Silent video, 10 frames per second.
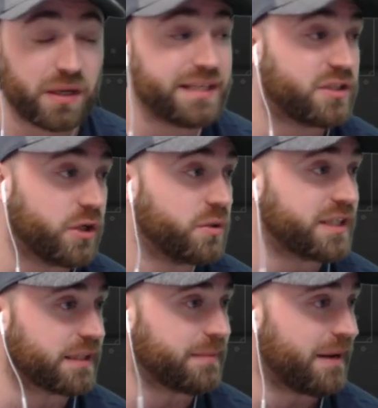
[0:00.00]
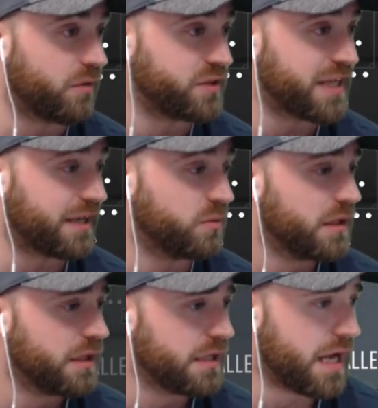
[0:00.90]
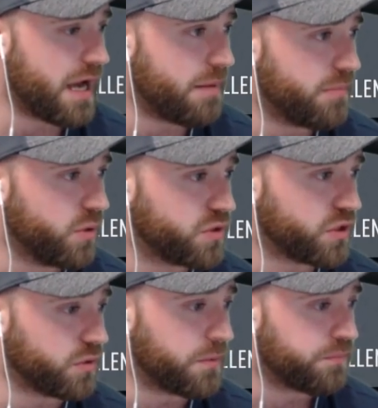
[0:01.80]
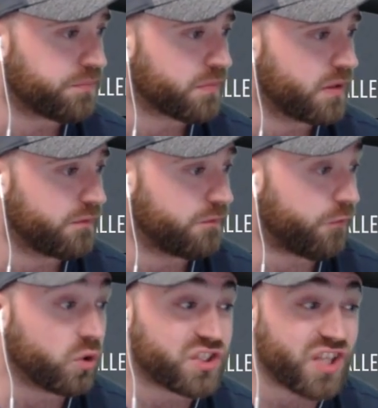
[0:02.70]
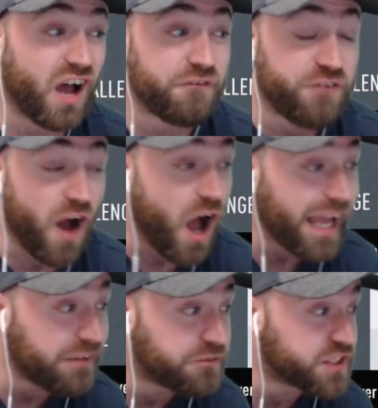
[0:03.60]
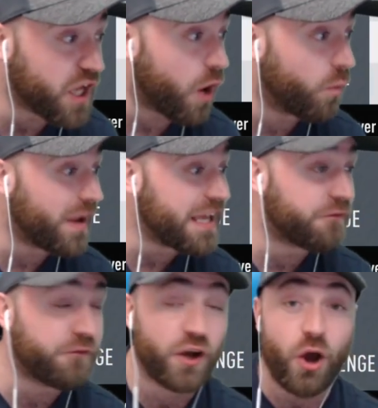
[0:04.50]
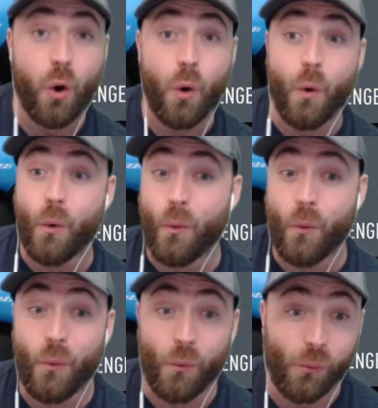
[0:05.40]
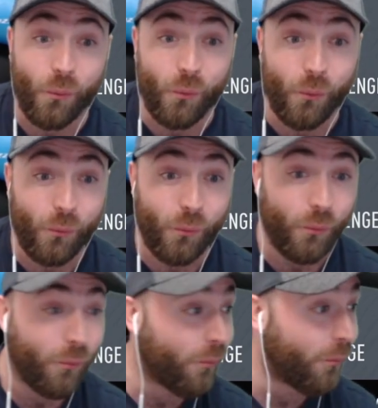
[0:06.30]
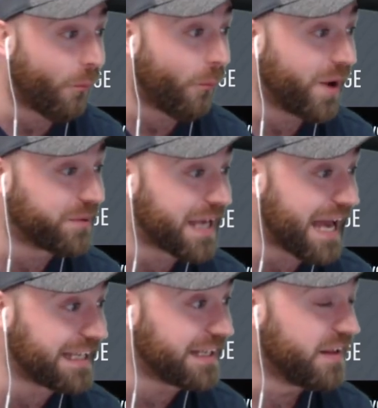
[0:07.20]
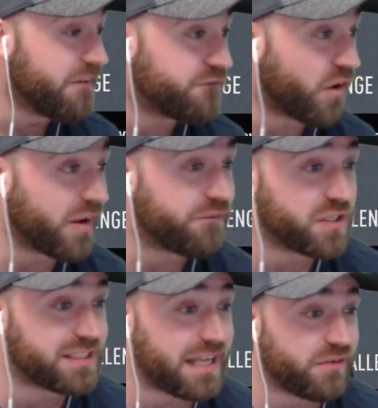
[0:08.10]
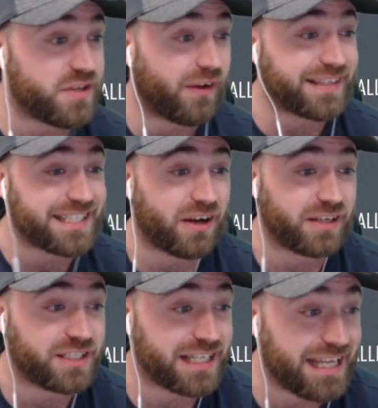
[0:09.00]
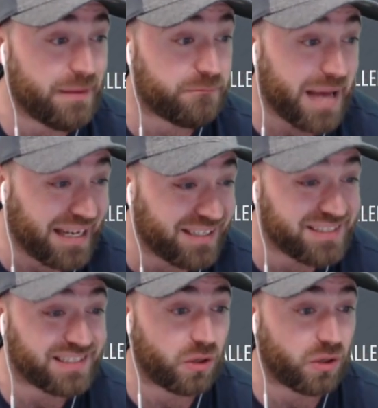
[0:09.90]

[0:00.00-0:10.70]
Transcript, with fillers: please do check them out on the channel. Uh, Amuzu, four-star, five-star weak foot. Ooh, okay. five foot seven, ninety-nine agility and balance.